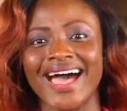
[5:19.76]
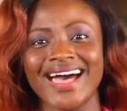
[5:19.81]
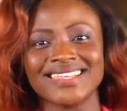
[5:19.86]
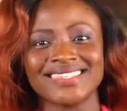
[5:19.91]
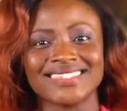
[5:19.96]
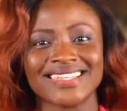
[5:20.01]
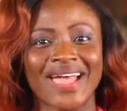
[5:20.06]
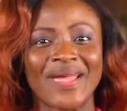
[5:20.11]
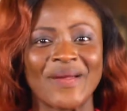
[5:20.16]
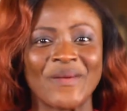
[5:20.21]

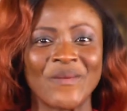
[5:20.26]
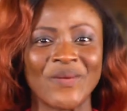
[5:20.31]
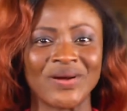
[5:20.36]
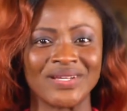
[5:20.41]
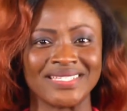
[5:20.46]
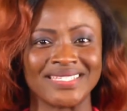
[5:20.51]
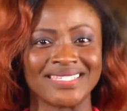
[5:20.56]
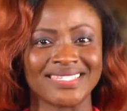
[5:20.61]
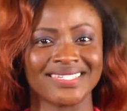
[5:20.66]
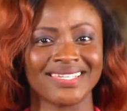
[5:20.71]
as I
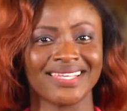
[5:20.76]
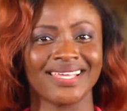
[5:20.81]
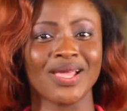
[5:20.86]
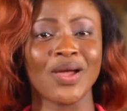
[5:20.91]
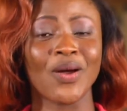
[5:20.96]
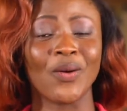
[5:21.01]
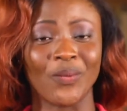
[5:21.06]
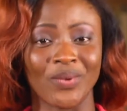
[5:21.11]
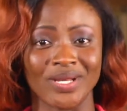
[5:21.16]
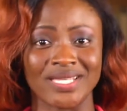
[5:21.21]
want.
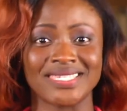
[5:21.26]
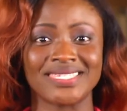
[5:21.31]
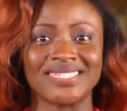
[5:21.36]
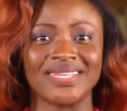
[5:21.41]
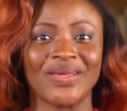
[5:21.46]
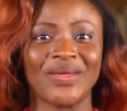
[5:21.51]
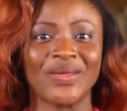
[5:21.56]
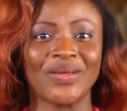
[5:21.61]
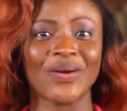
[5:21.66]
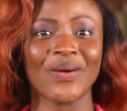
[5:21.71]
With
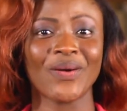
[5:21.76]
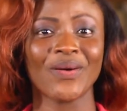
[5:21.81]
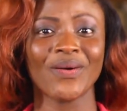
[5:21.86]
Secure,